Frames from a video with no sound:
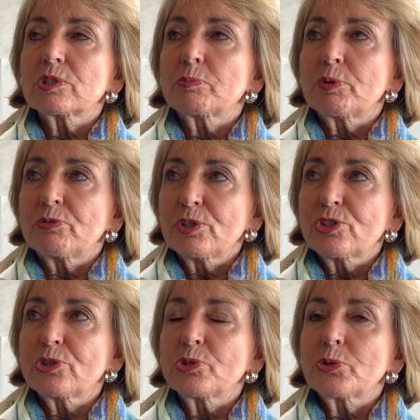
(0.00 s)

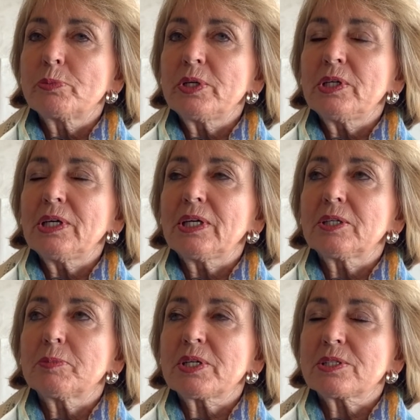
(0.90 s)
provincial swimmer,
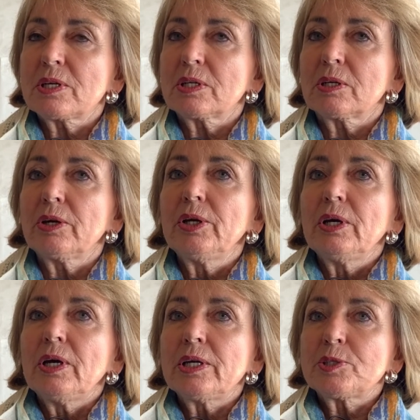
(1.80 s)
and my son
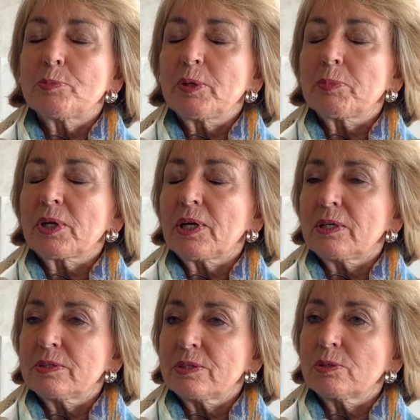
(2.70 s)
had Springbok
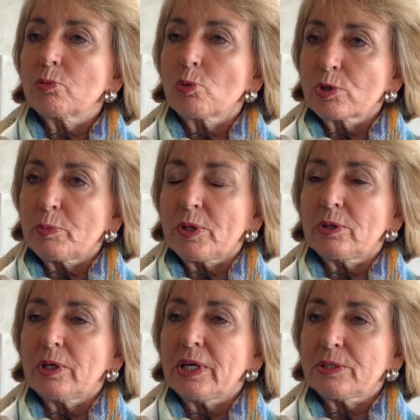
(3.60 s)
colours in water
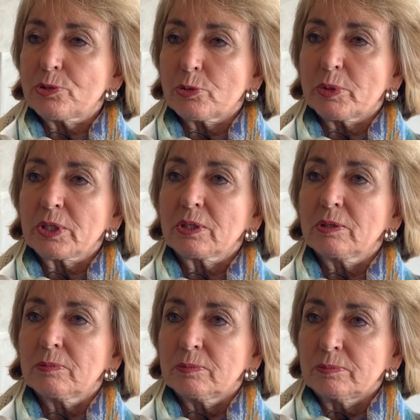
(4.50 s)
polo and swimming.
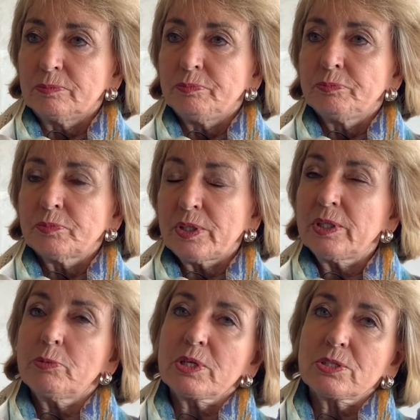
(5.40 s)
And he
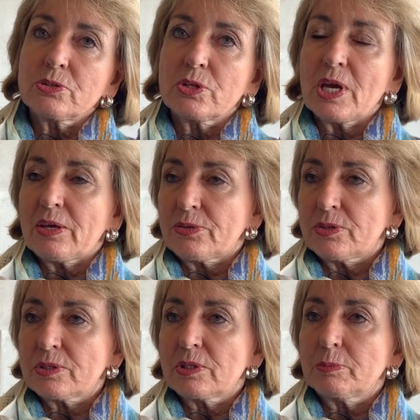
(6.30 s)
went to the
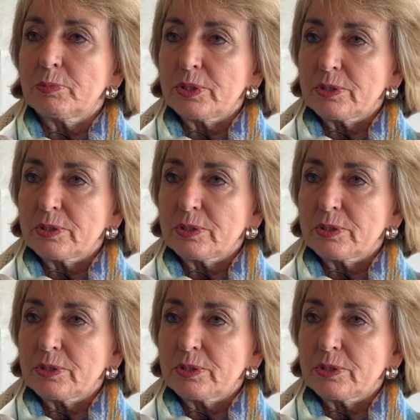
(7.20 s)
Athens Olympics.